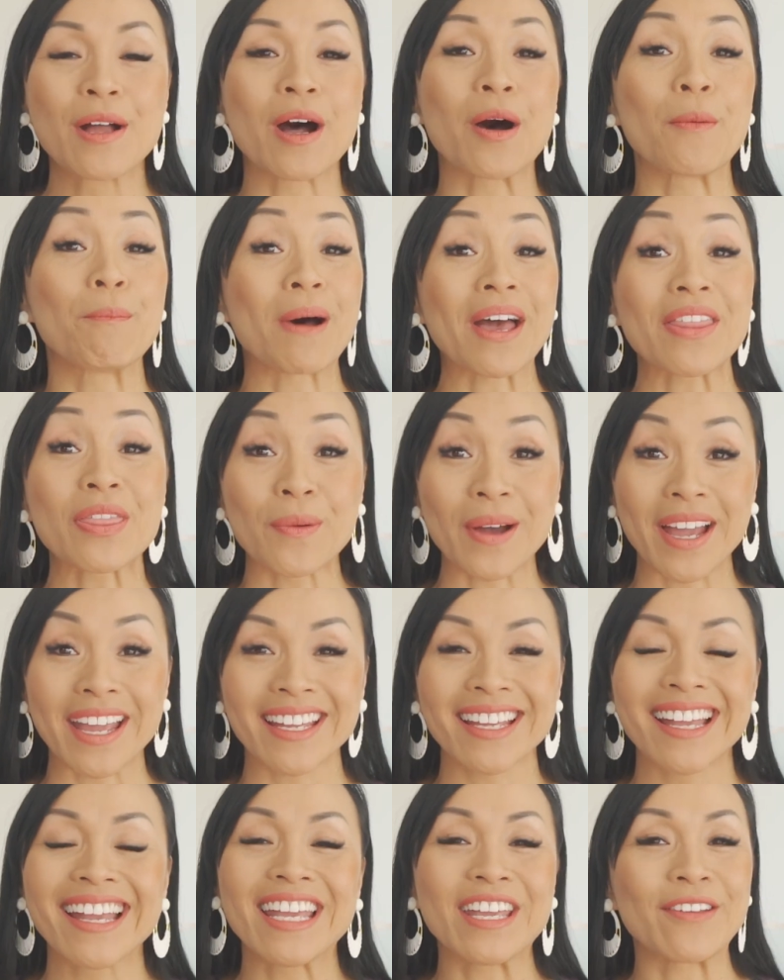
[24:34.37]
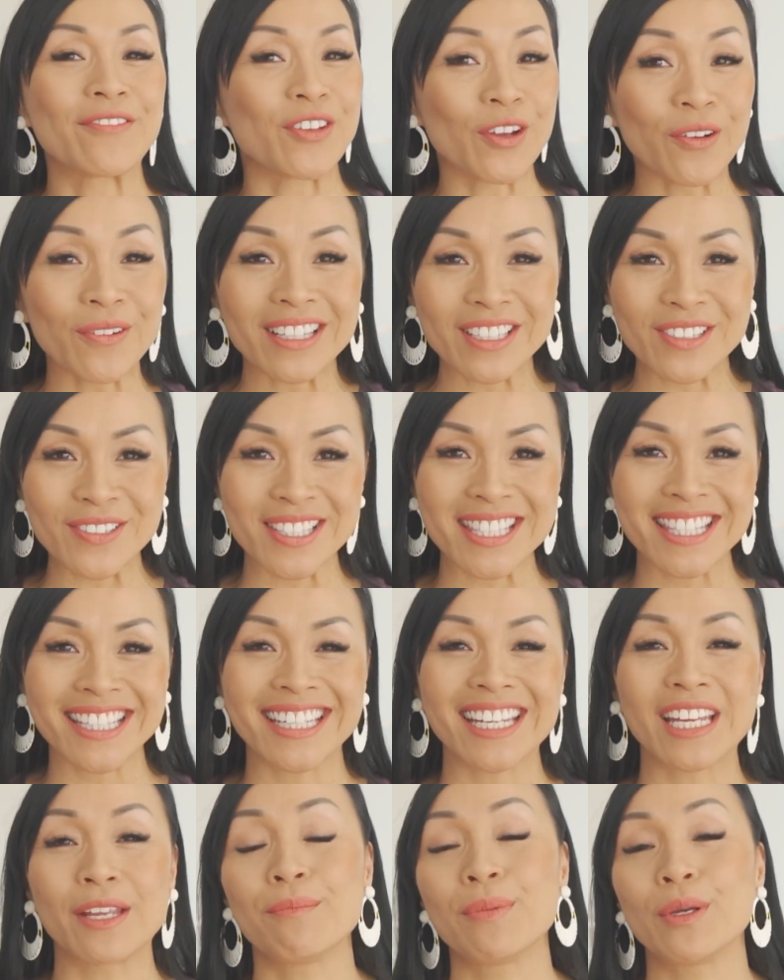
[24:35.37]
Oh, by the way, if you're
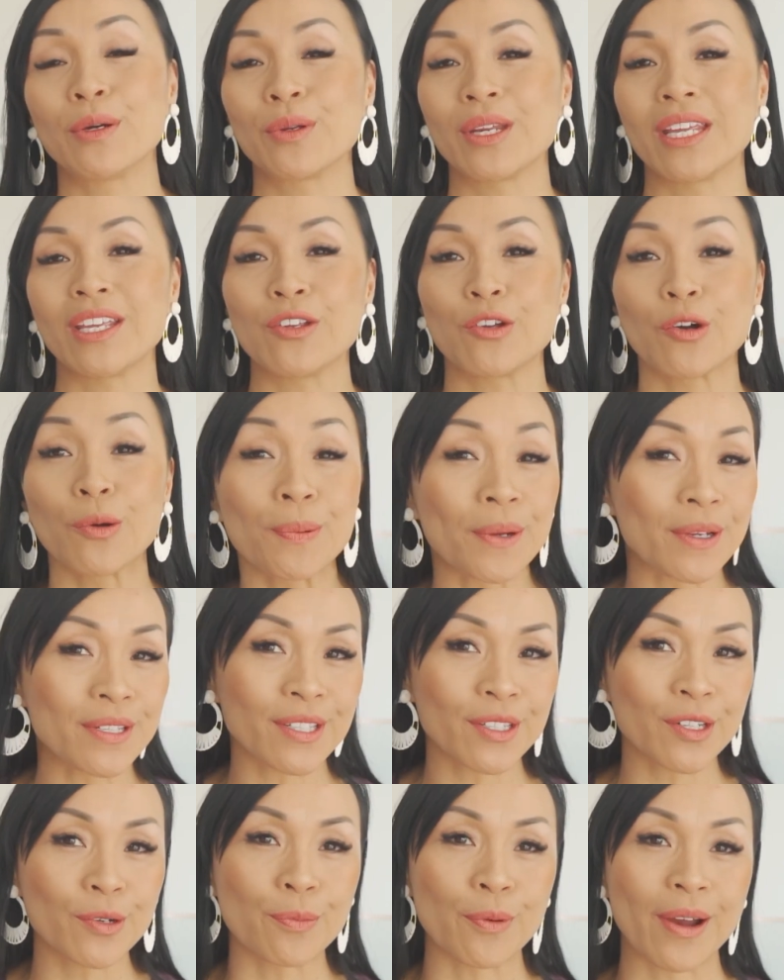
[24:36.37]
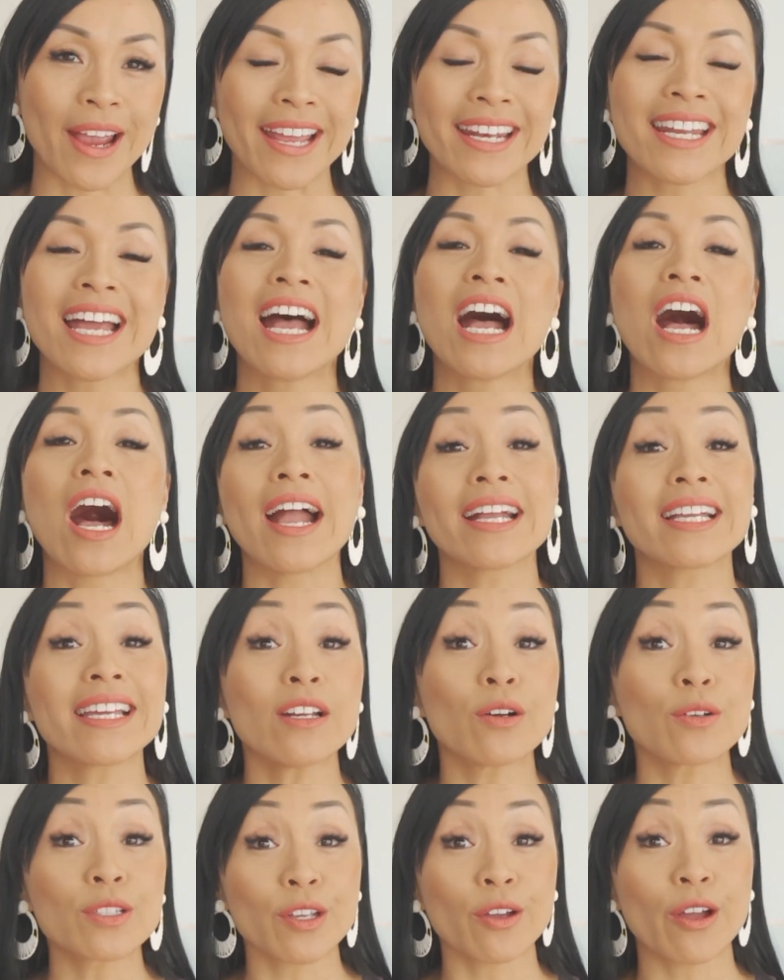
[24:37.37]
interested in building your personal brand, I
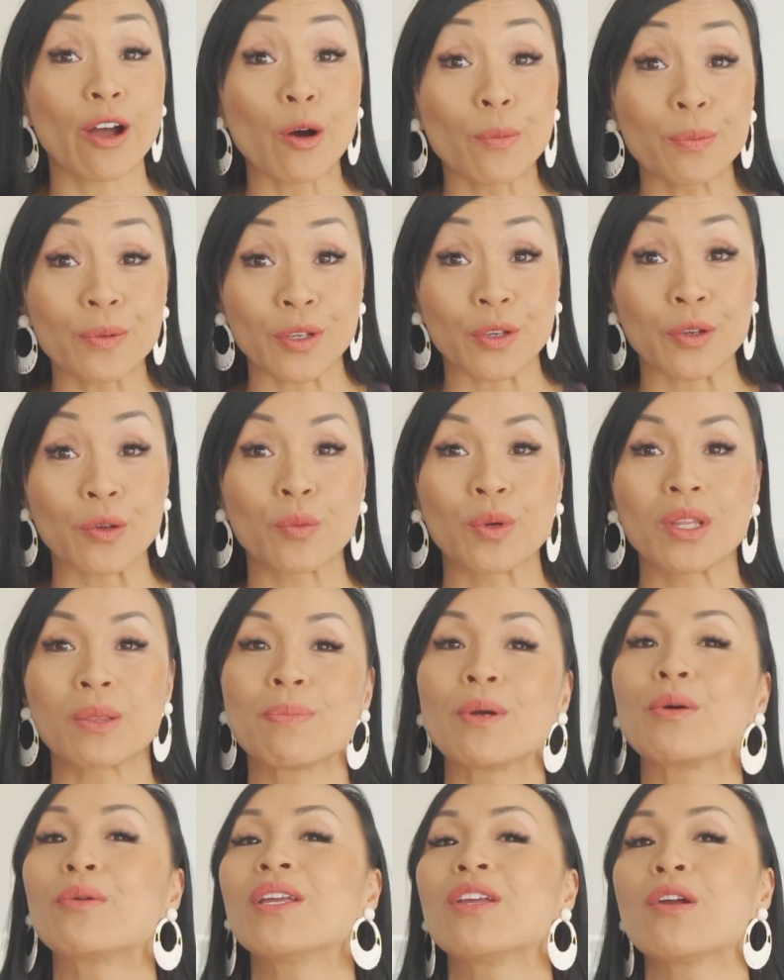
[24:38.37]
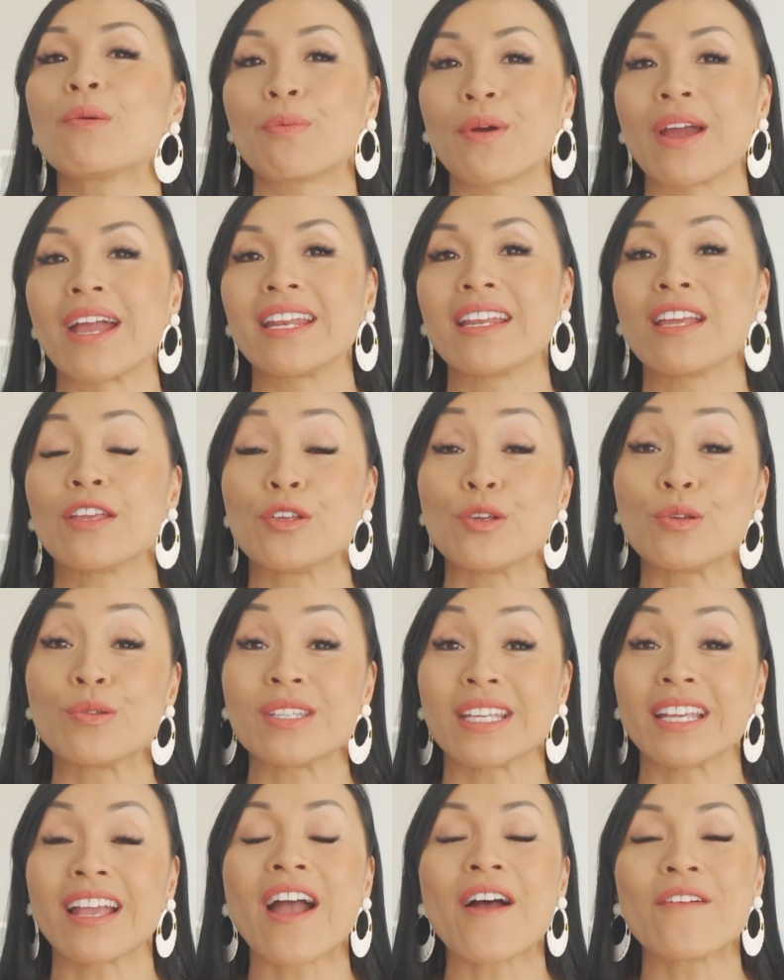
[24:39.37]
can also help you with building your brand
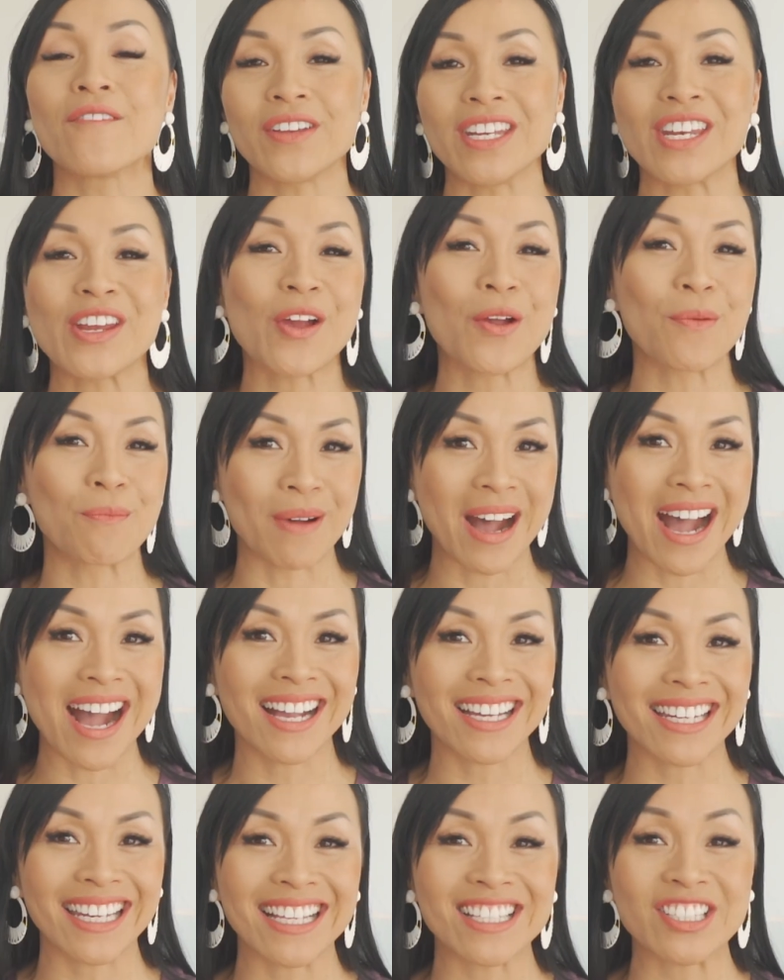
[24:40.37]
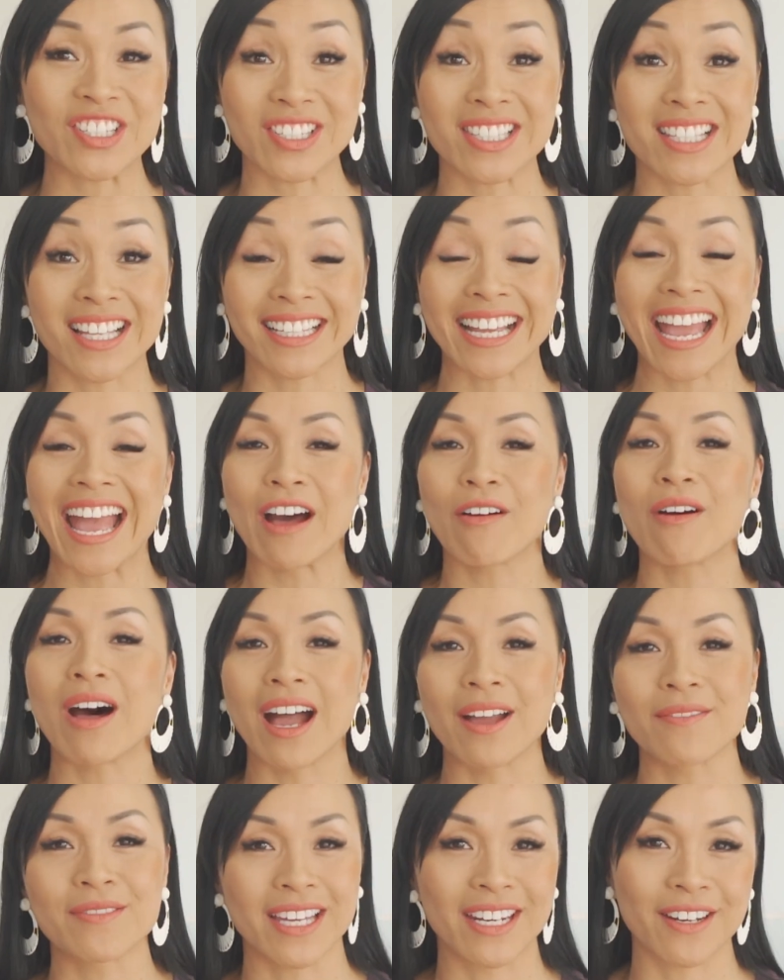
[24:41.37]
using video marketing, just like how
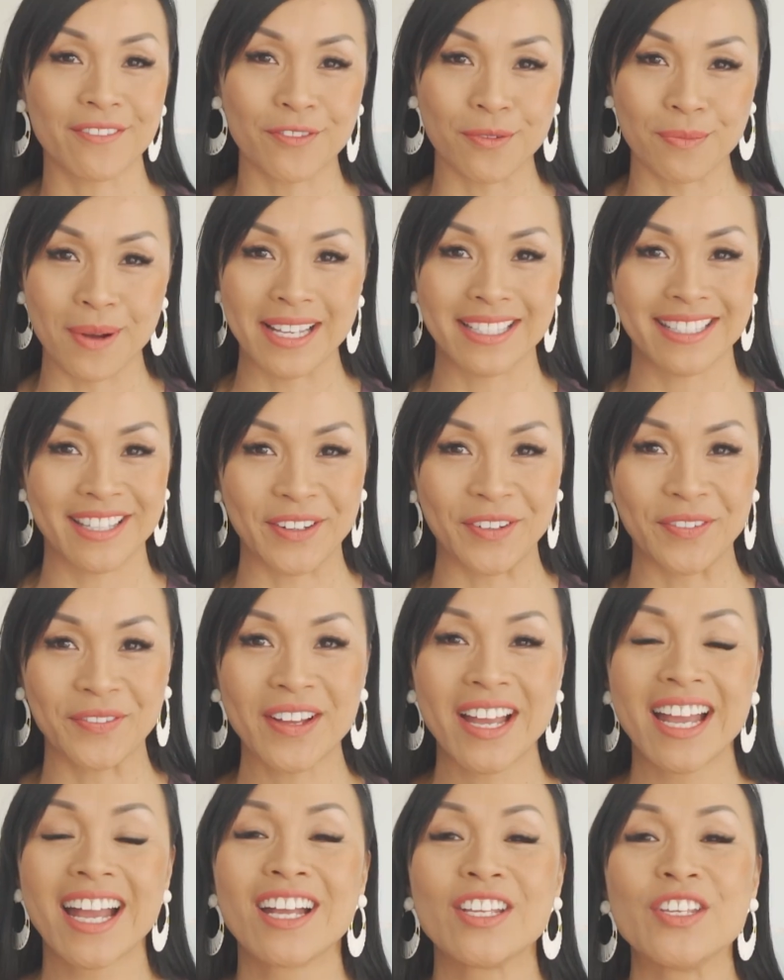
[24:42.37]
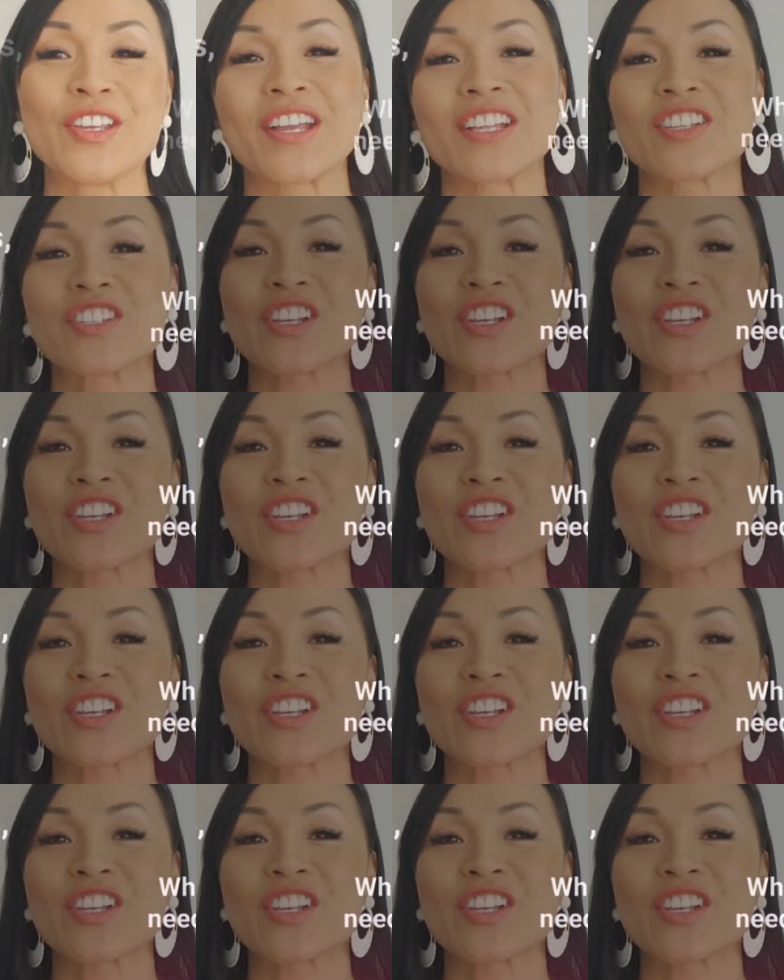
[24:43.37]
I've done it for myself. You can